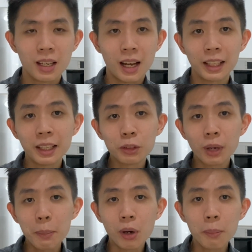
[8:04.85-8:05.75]
I intend to
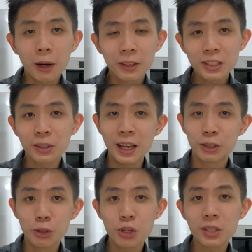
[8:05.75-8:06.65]
write more about this, so
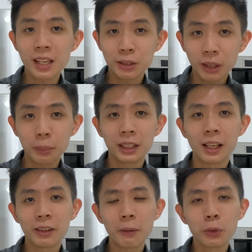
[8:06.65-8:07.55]
as usual, subscribe to my
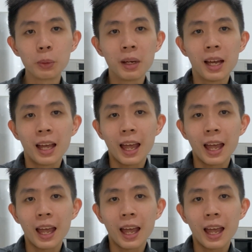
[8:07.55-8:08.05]
Telegram group.